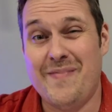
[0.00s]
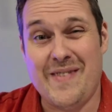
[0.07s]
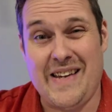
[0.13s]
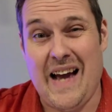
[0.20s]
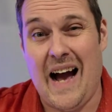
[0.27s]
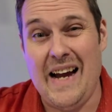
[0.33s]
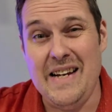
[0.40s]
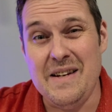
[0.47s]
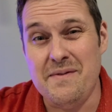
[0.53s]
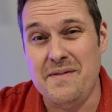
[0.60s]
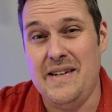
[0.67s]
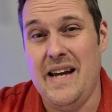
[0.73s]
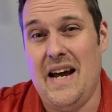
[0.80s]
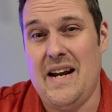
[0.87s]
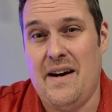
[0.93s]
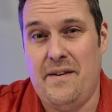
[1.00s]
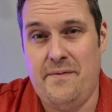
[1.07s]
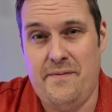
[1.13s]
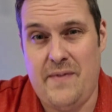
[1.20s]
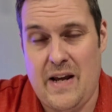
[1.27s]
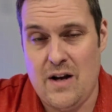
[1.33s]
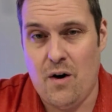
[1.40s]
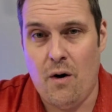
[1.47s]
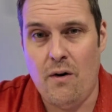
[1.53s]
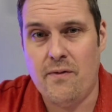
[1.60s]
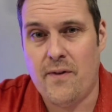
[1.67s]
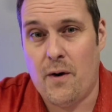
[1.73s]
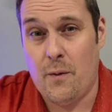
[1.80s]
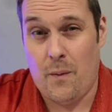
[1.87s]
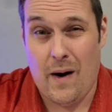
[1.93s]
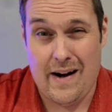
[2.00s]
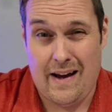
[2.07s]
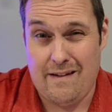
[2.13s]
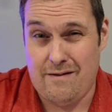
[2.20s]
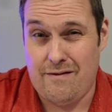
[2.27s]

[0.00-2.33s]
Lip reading: kind of get a feel for what I